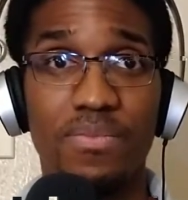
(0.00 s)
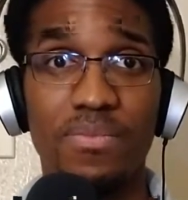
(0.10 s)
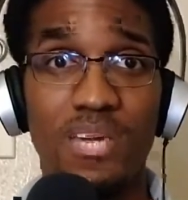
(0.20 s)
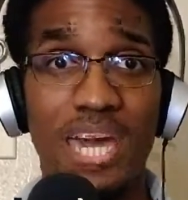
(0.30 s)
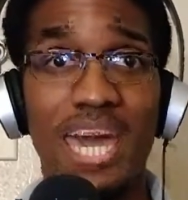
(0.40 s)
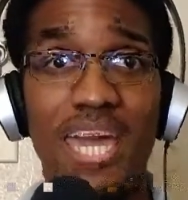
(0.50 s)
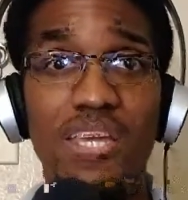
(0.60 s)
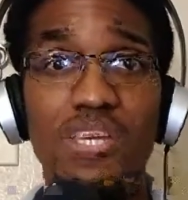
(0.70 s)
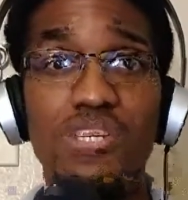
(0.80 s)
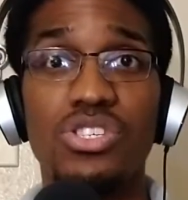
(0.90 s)
Okay,
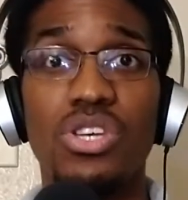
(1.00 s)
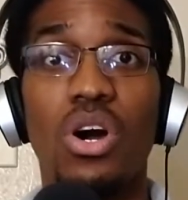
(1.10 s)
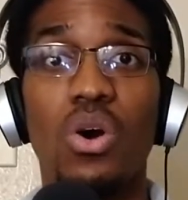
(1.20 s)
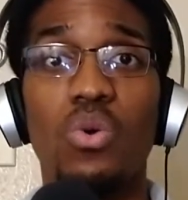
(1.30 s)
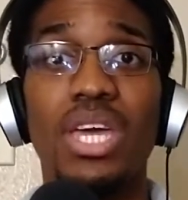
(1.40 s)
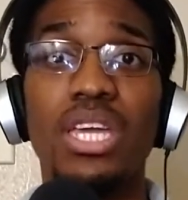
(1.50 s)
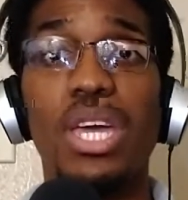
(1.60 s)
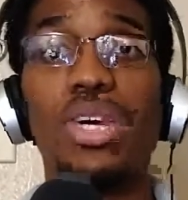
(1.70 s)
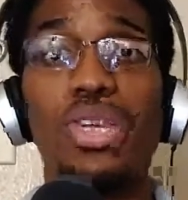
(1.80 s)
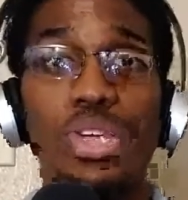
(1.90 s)
so in
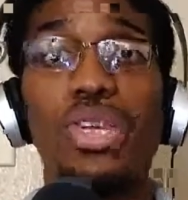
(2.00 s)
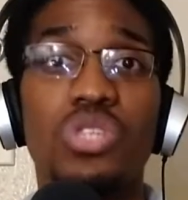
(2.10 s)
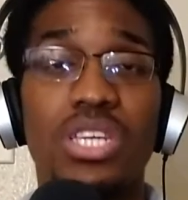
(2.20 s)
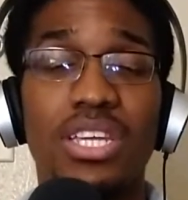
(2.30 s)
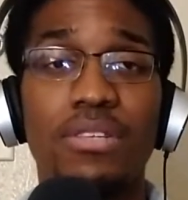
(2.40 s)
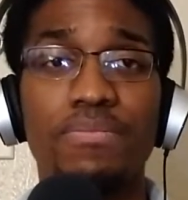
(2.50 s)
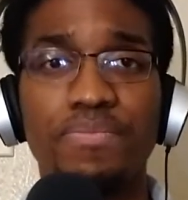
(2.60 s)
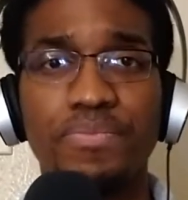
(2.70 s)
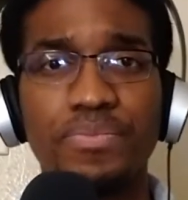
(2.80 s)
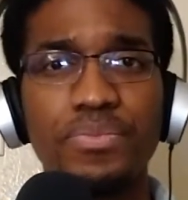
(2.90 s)
conclusion
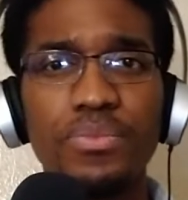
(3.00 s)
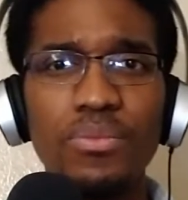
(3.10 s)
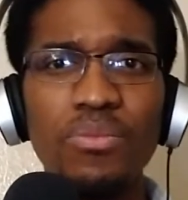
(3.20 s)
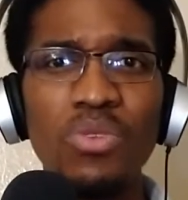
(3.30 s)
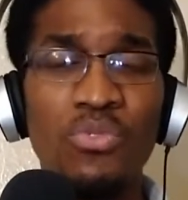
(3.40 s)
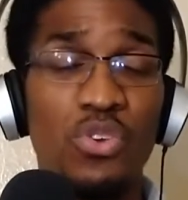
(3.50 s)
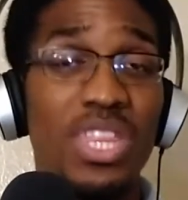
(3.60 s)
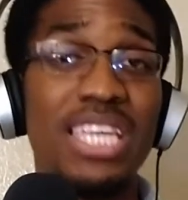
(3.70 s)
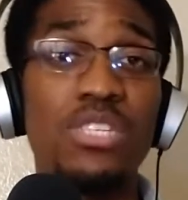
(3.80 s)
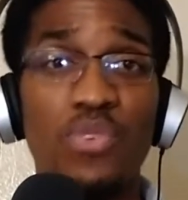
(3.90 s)
for
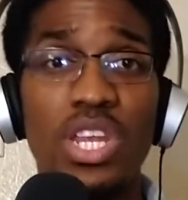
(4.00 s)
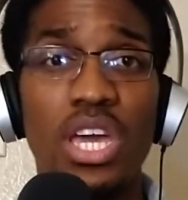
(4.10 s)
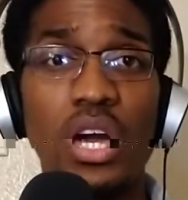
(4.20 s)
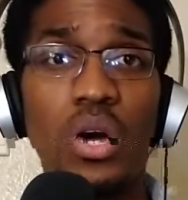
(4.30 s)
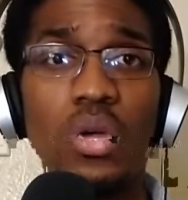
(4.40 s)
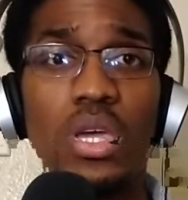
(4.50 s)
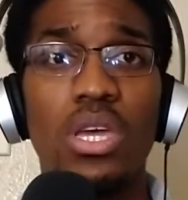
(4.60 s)
this video,